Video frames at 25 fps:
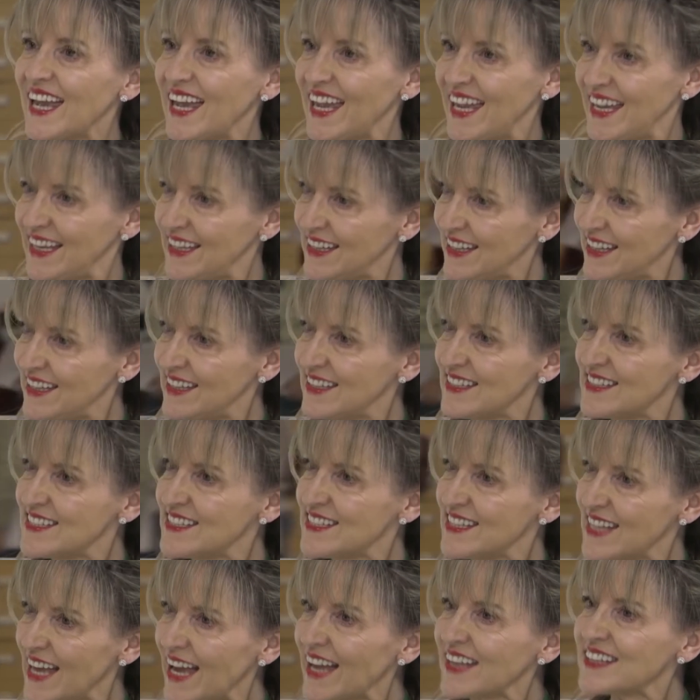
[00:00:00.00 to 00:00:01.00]
it
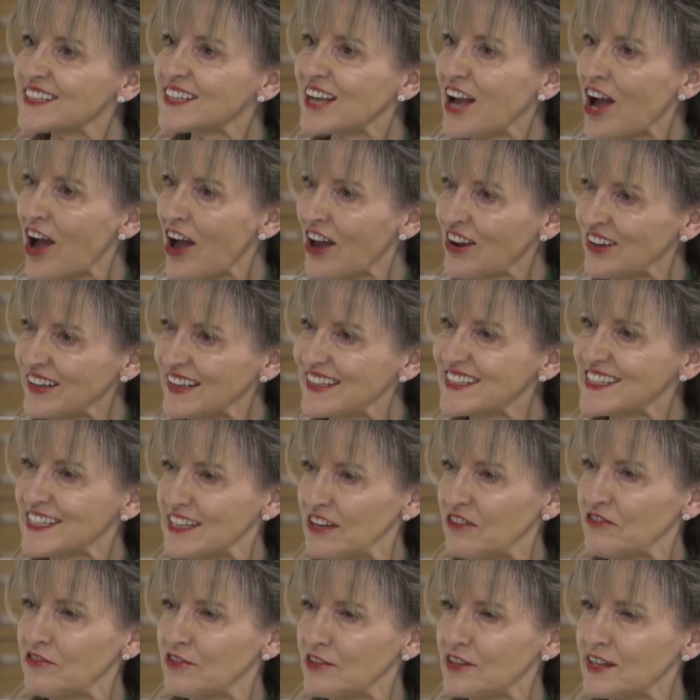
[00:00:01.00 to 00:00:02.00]
is that
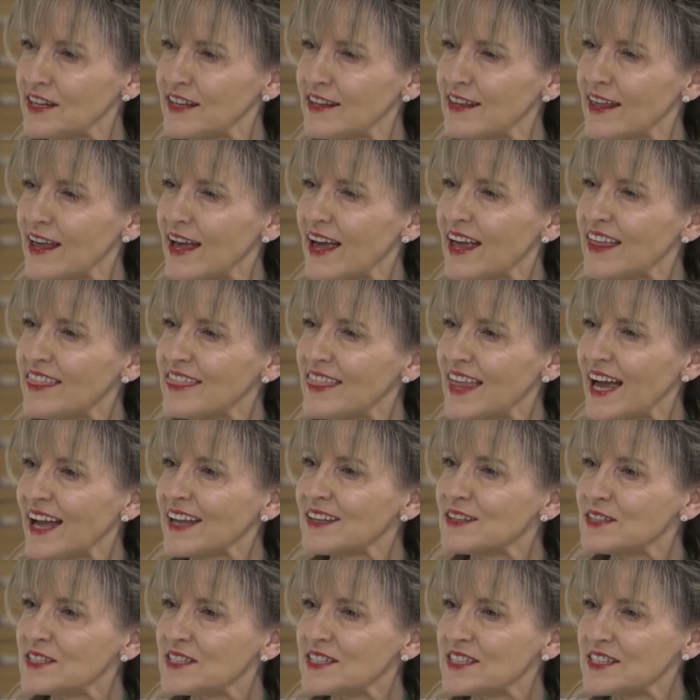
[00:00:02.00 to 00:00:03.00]
connectivity,
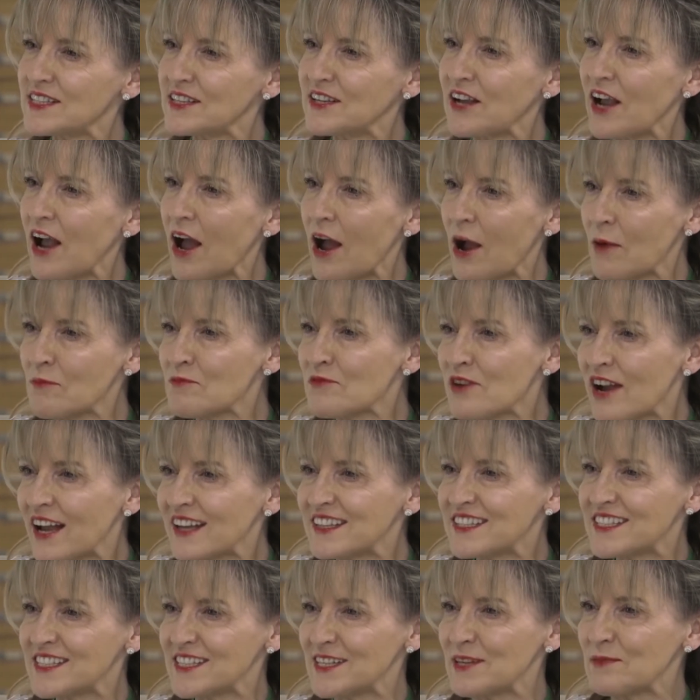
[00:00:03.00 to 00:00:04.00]
that
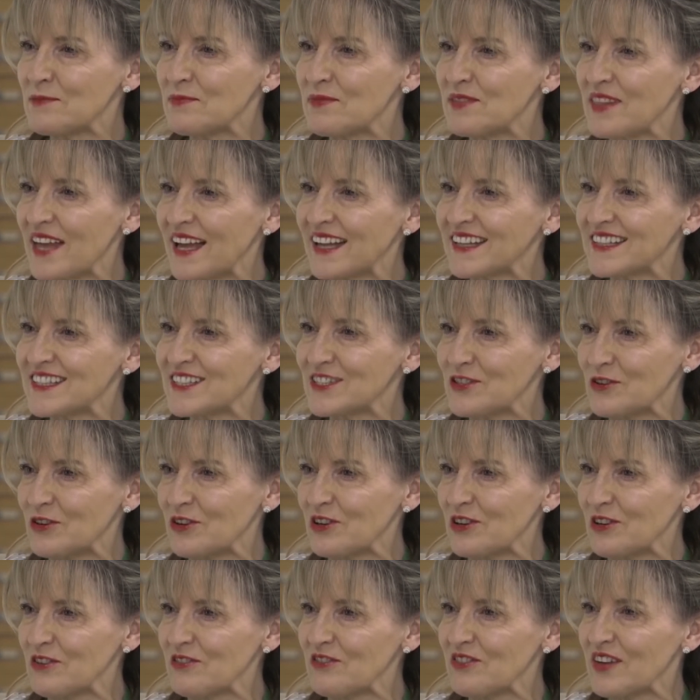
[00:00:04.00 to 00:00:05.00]
comradeship, that
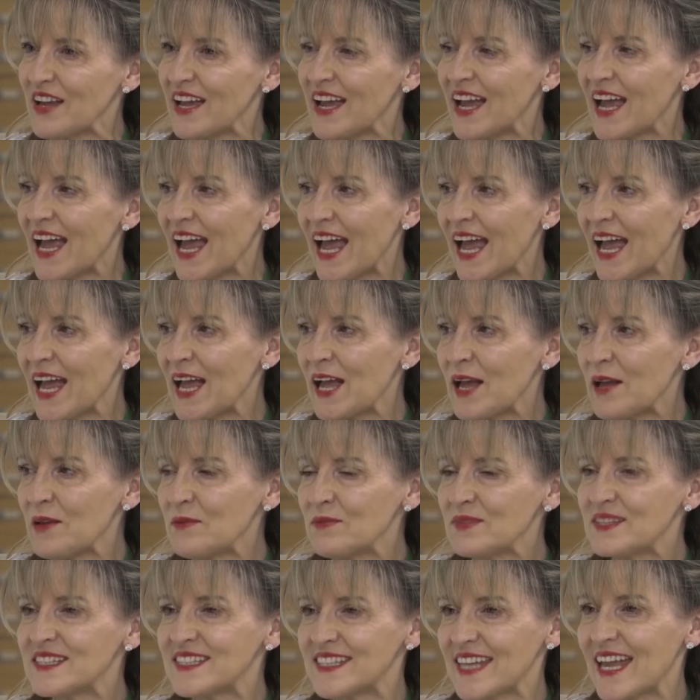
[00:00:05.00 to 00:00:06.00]
sort of
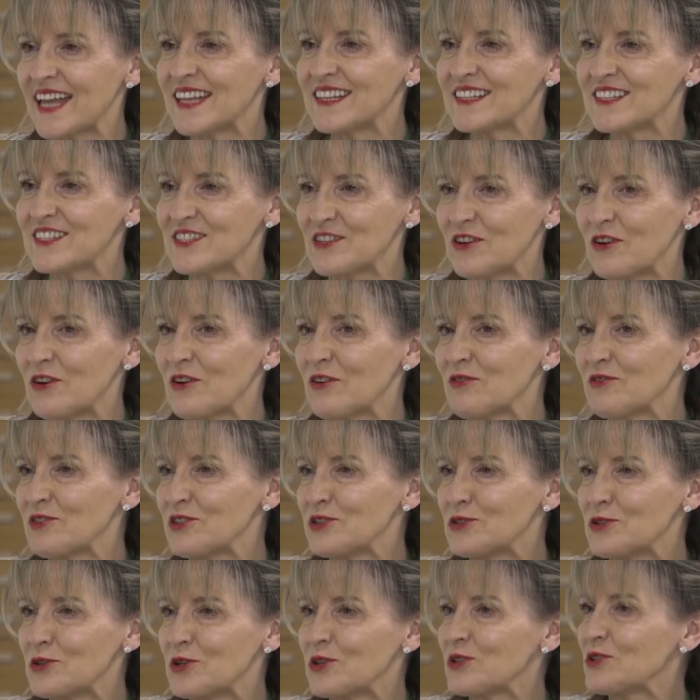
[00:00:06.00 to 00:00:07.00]
sense of
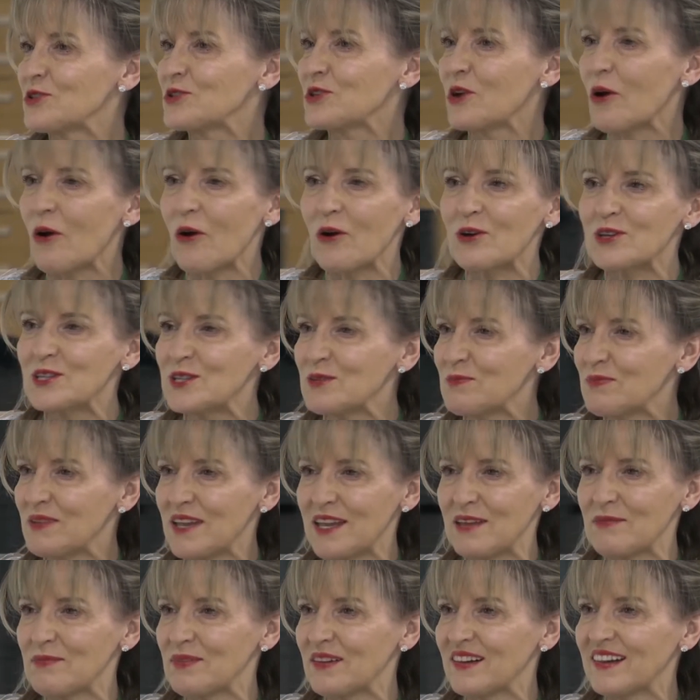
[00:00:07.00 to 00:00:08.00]
that you can talk to
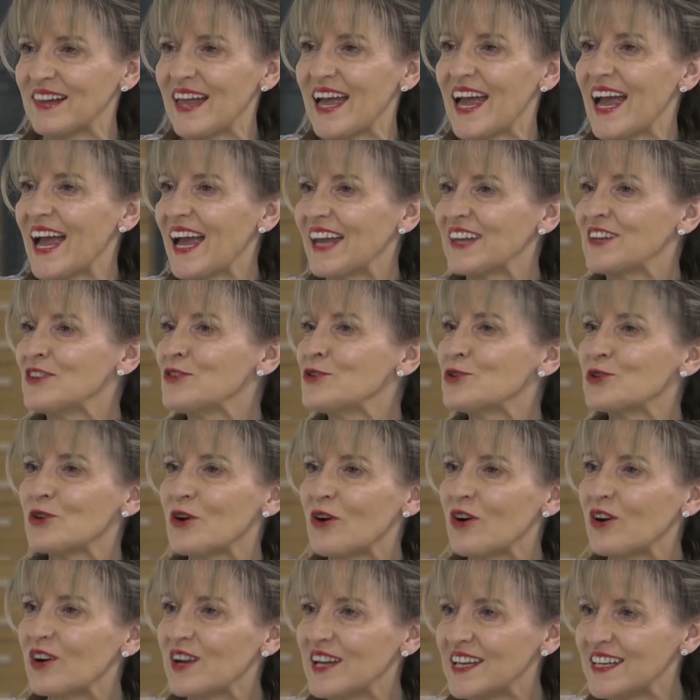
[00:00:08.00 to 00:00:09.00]
people and
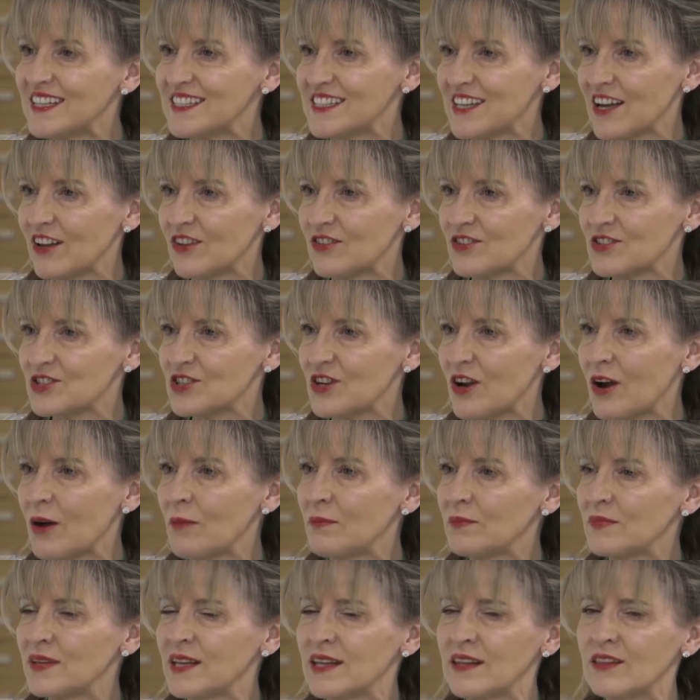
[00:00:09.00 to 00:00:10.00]
enjoy each other's
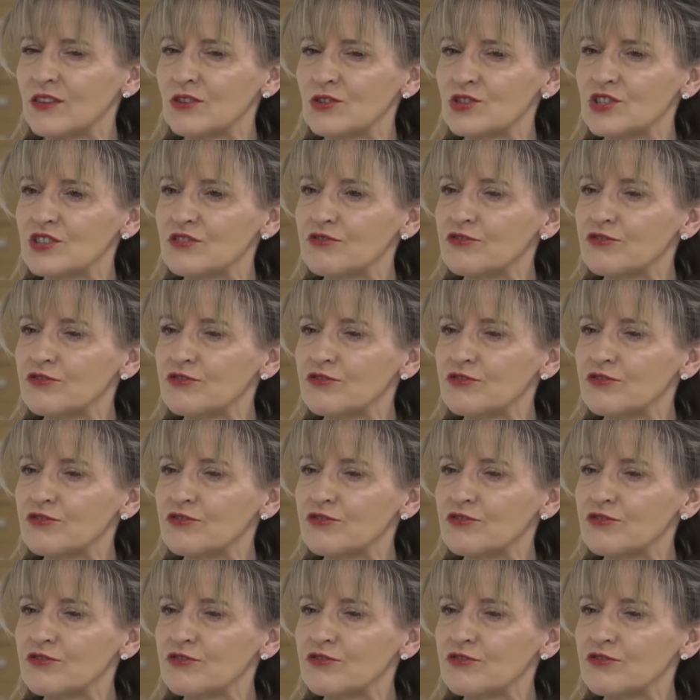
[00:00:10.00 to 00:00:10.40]
company. There's a